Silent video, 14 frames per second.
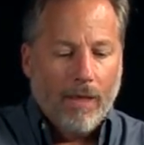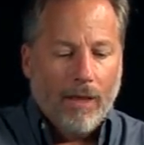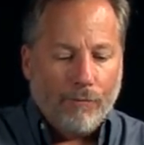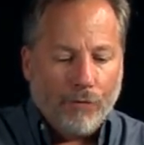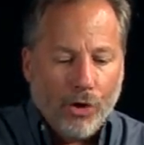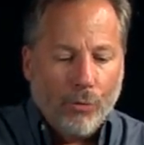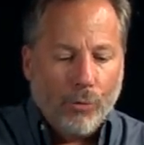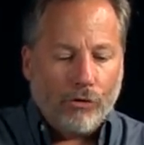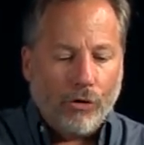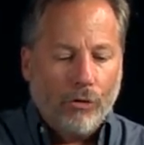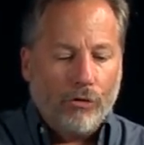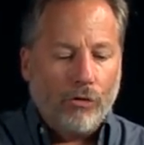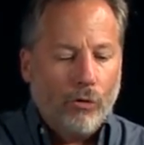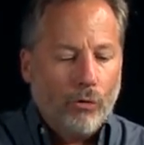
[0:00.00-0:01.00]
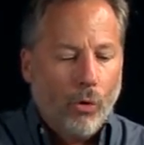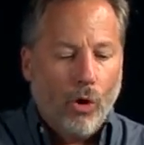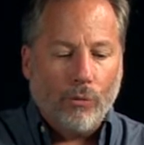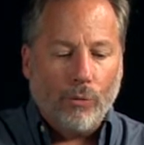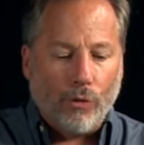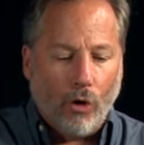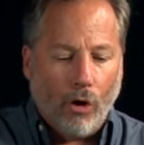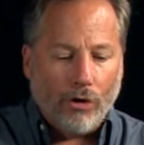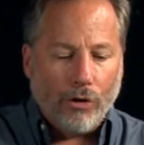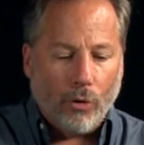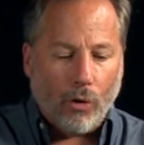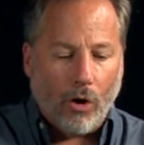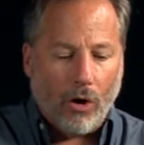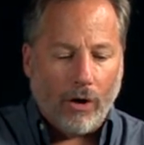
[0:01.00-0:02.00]
If you return to the Lord with all
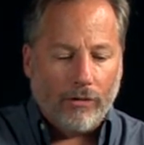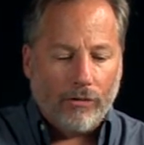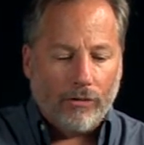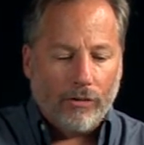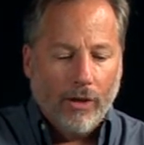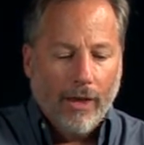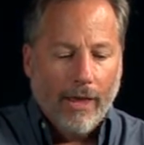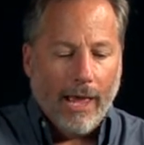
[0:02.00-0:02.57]
your hearts,